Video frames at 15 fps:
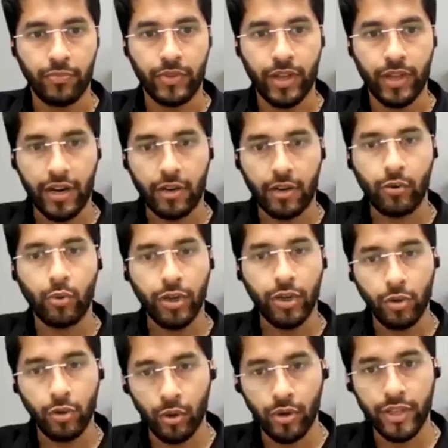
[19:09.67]
that are doing
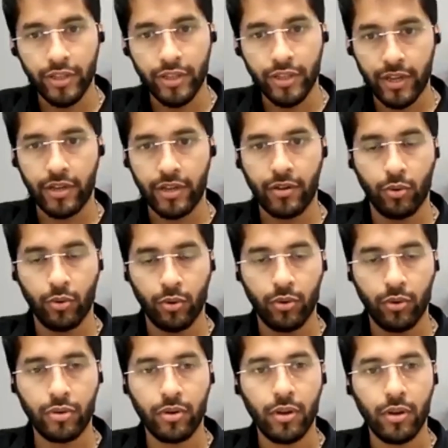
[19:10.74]
good in their
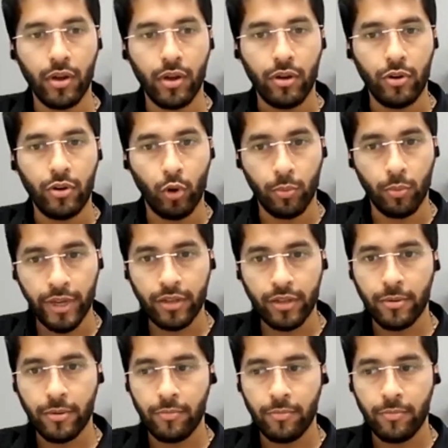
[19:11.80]
own domain,